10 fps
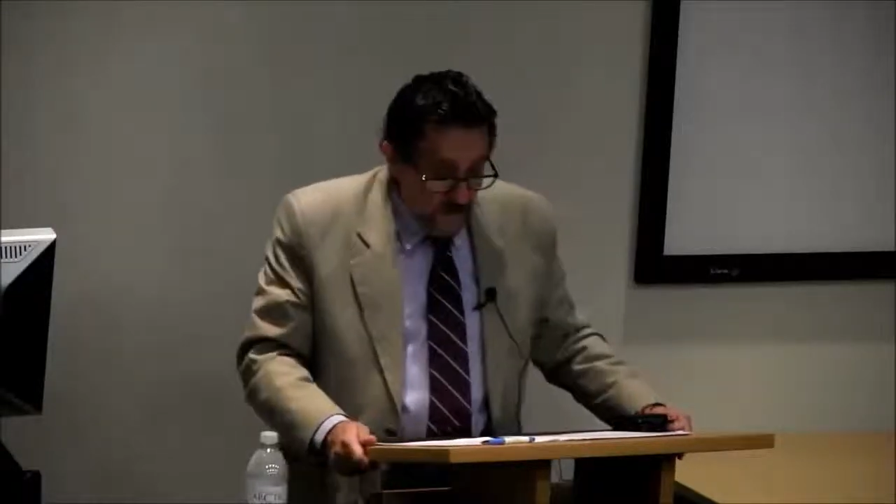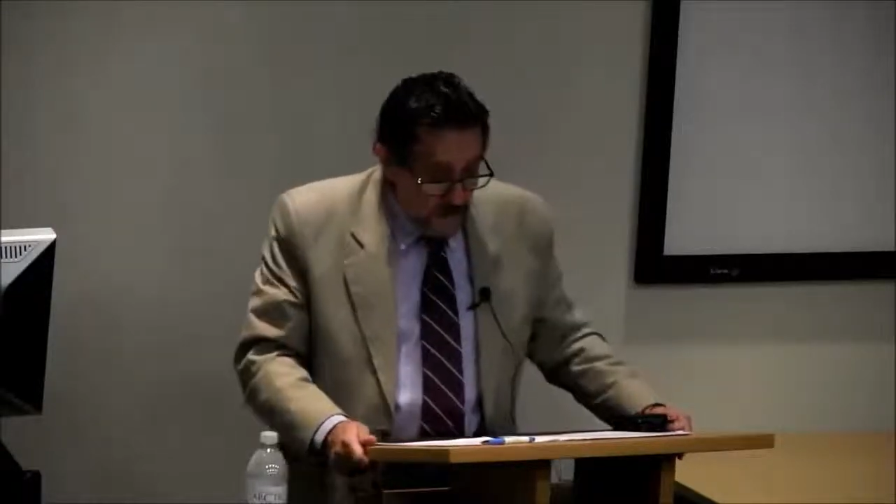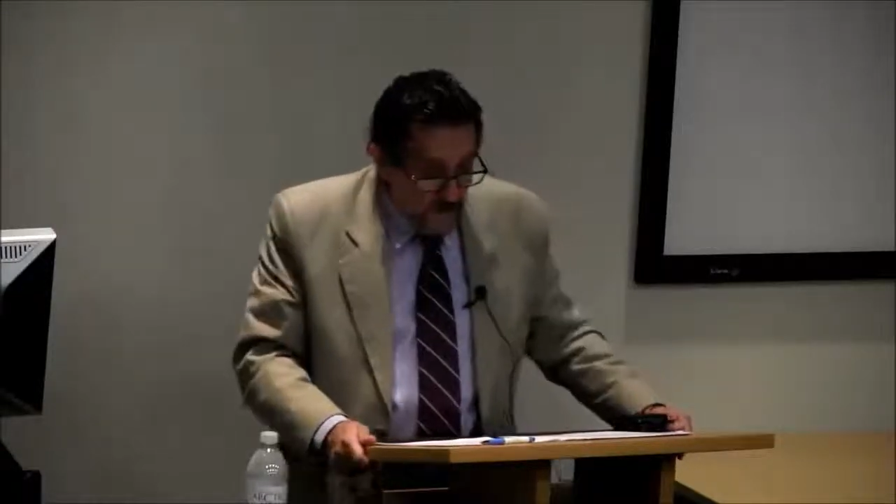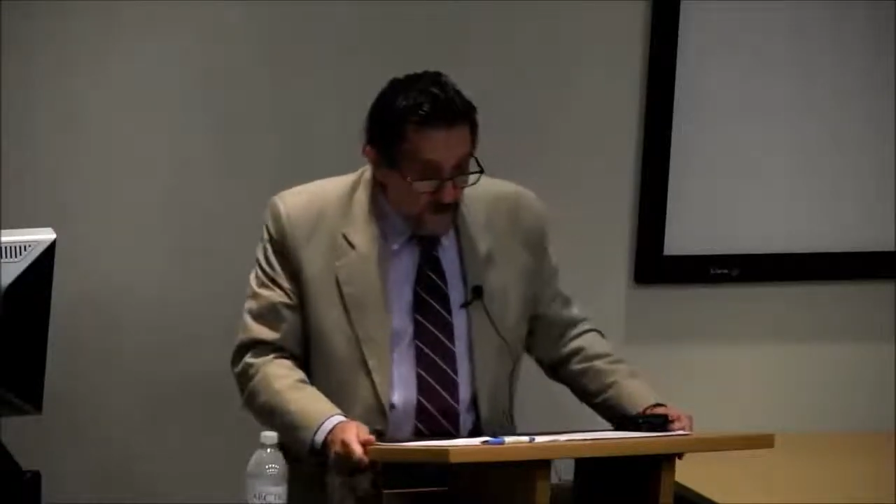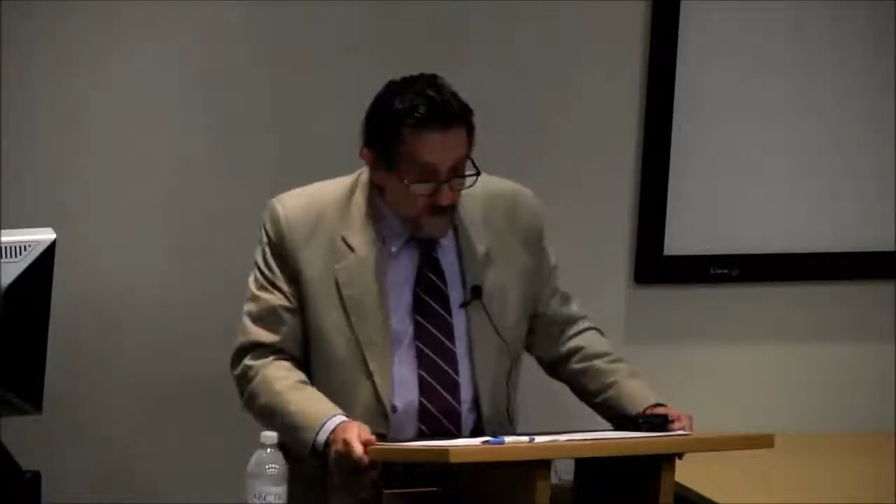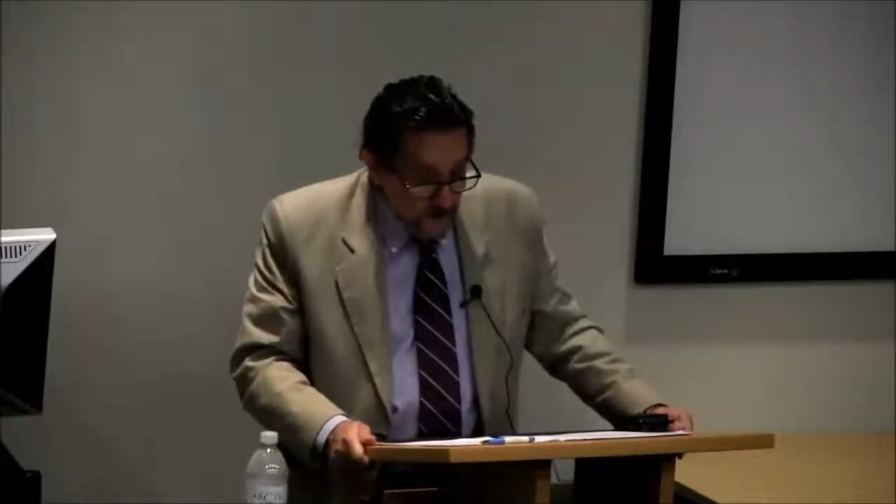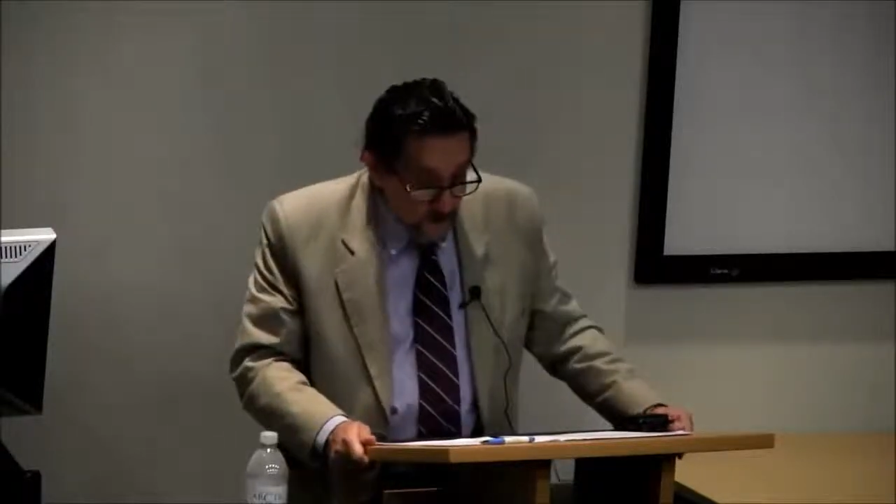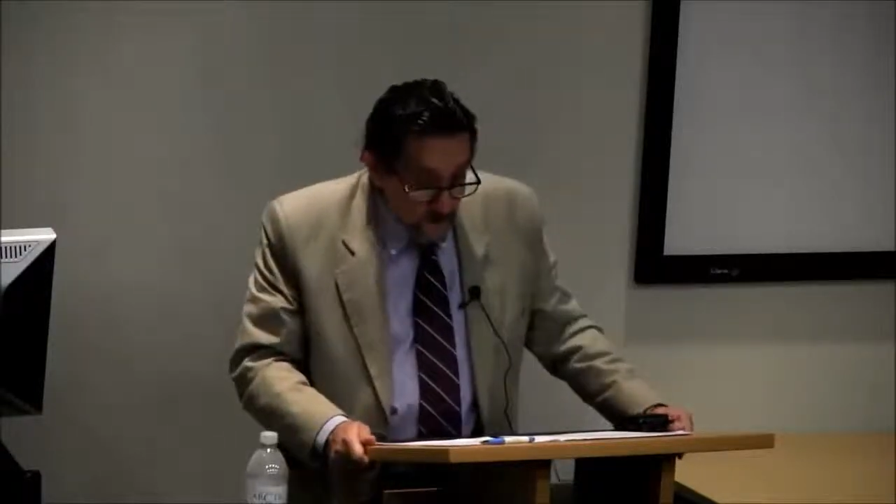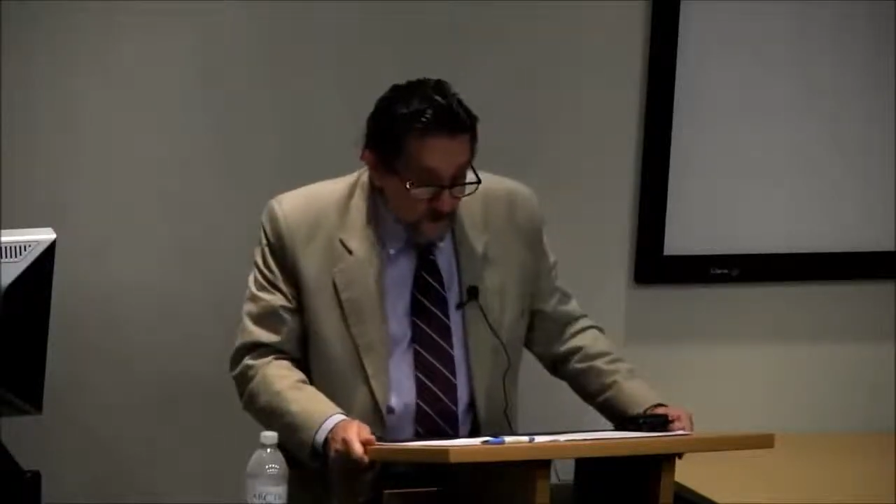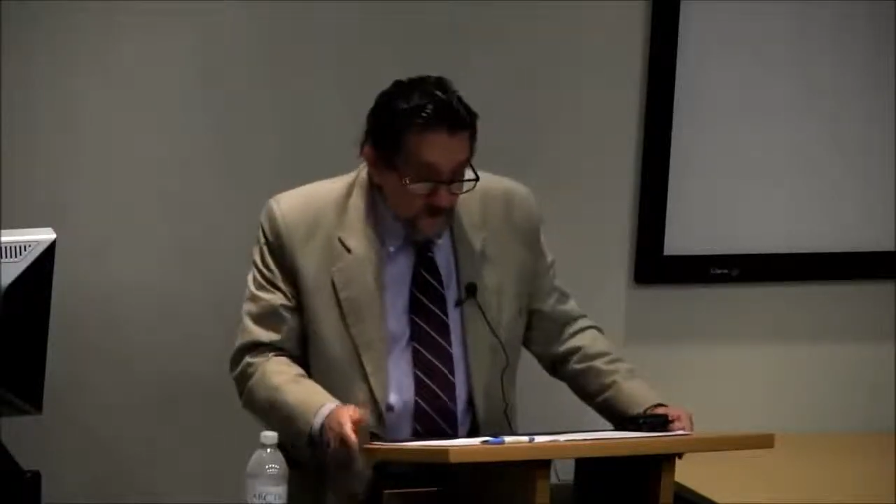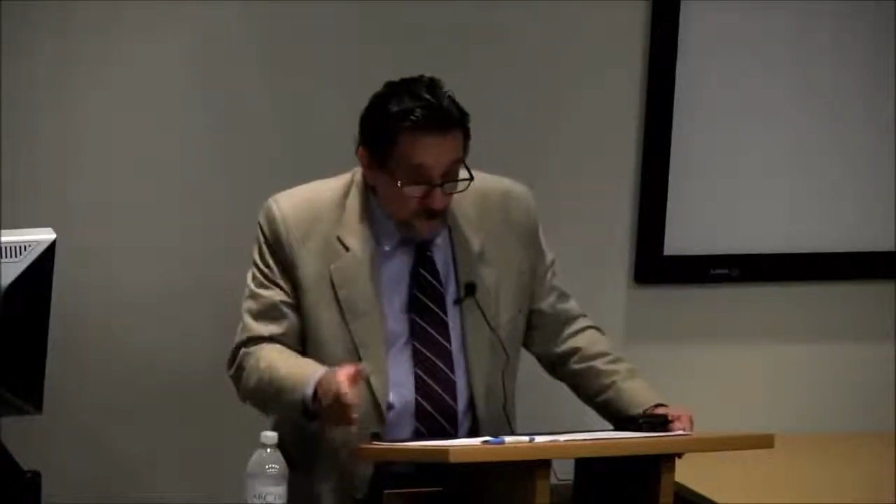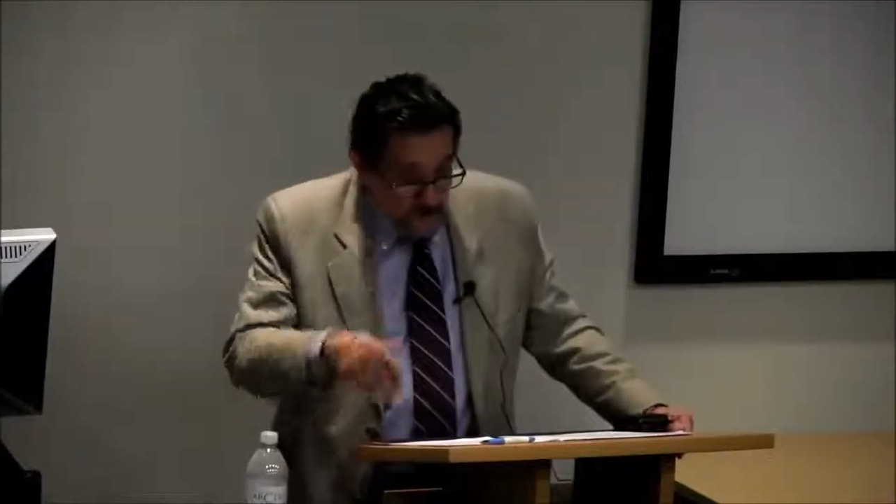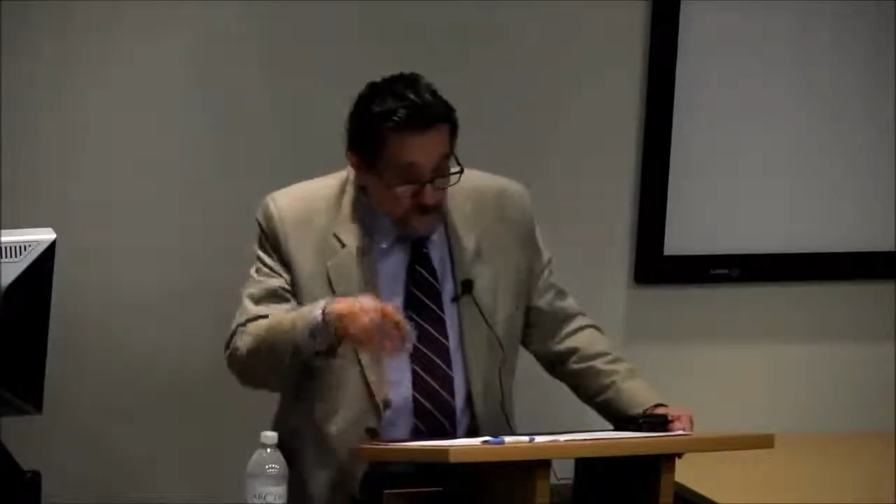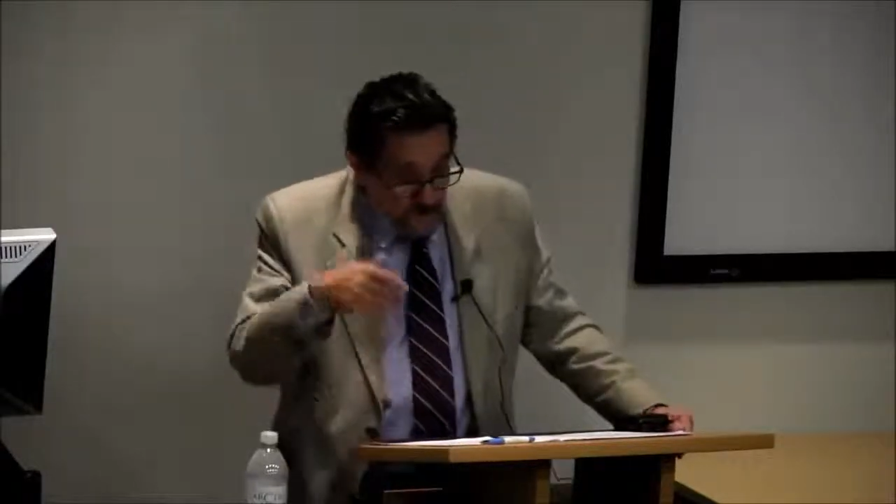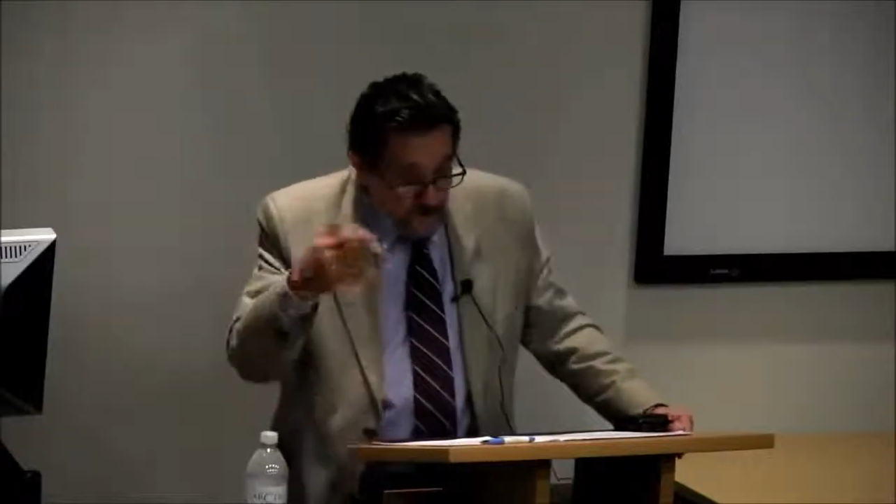to say that the poem and its
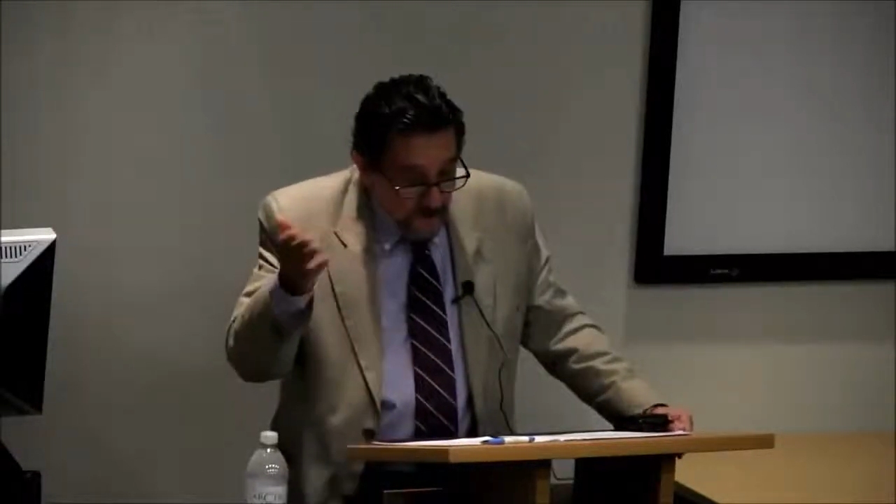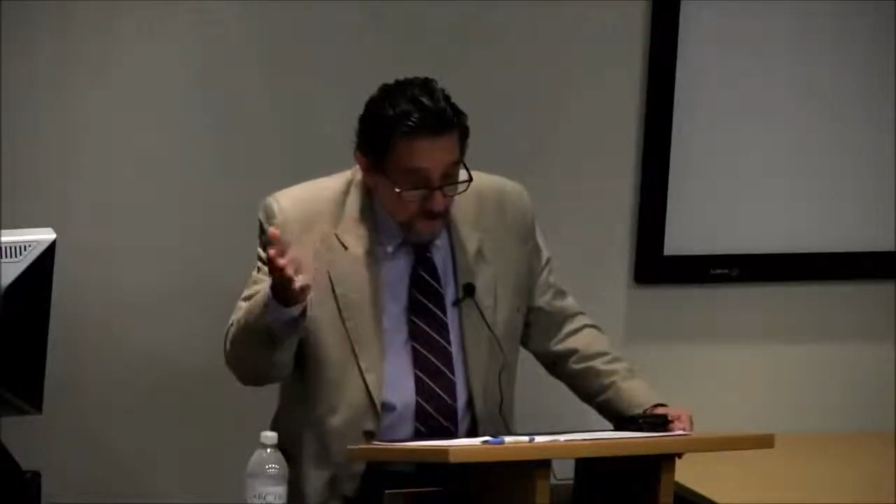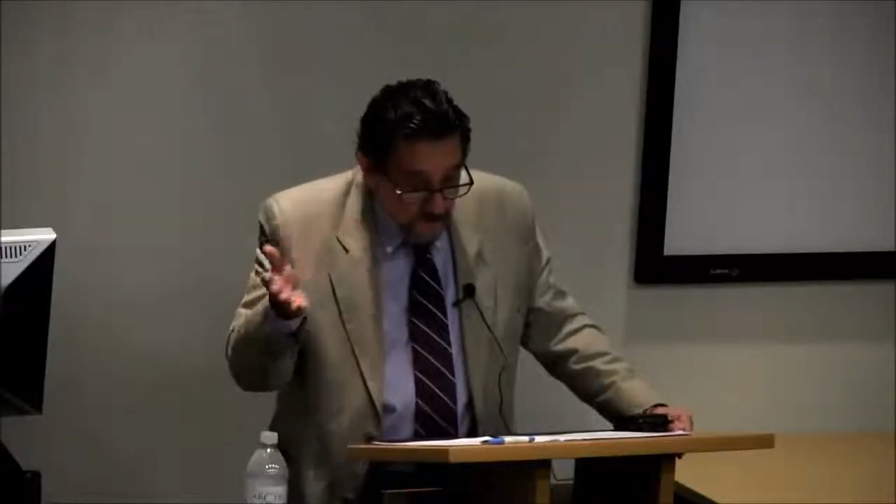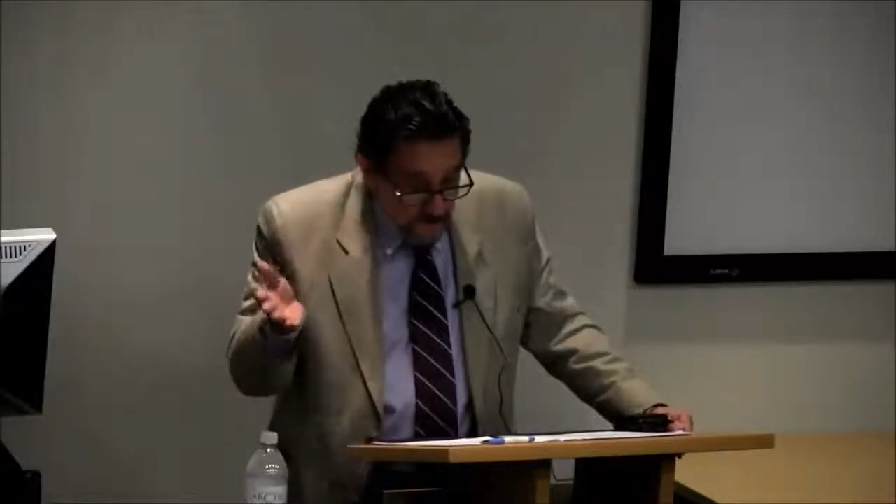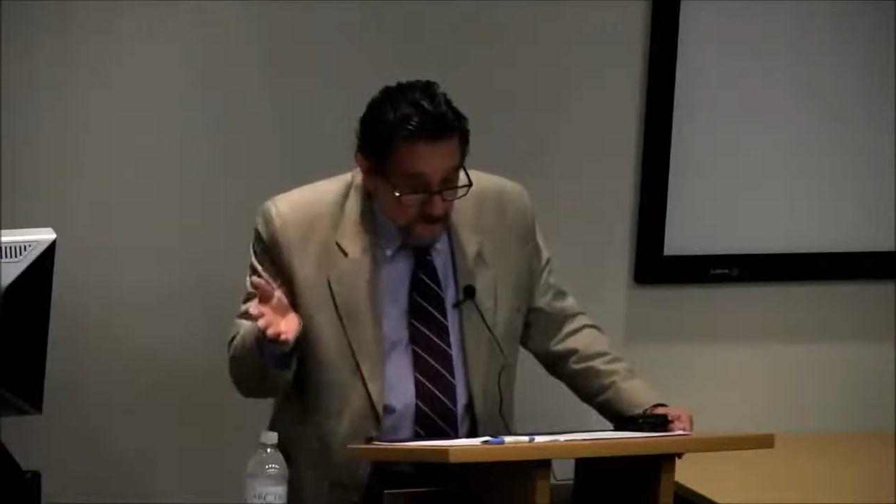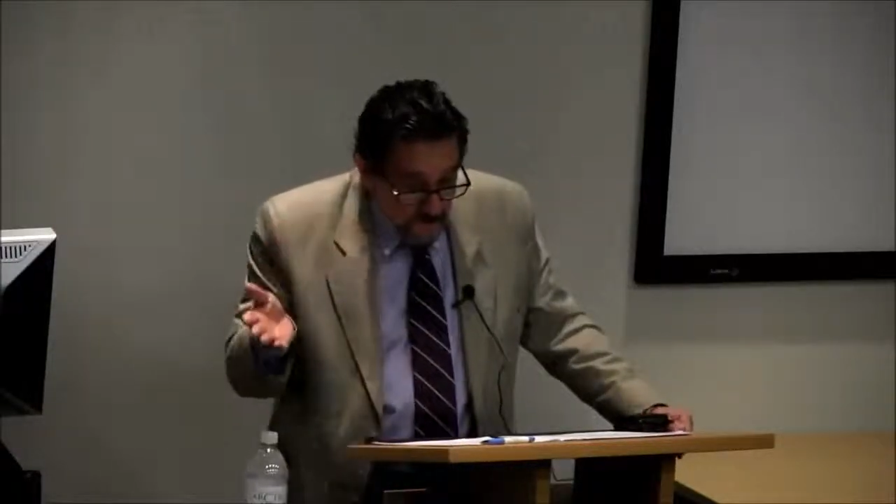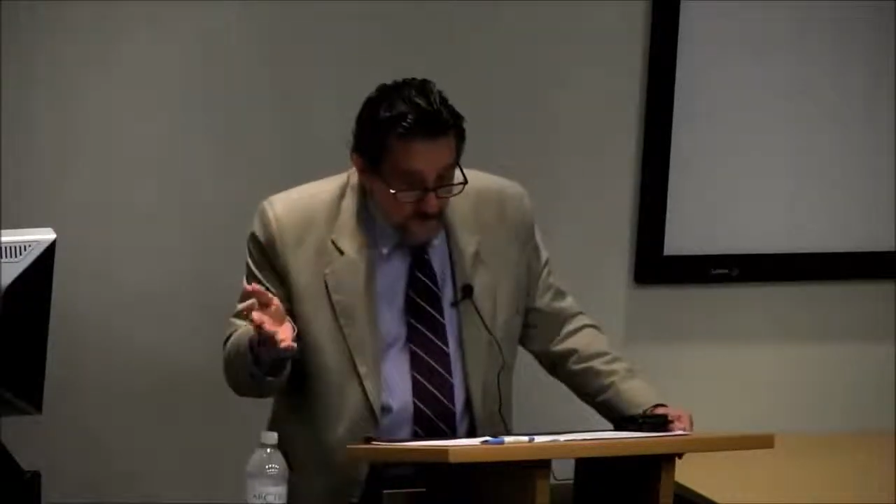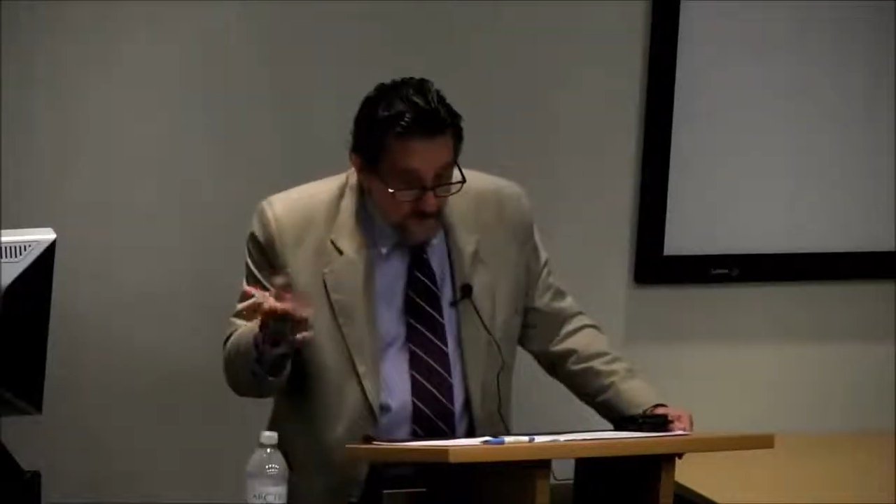parody of the Ovidian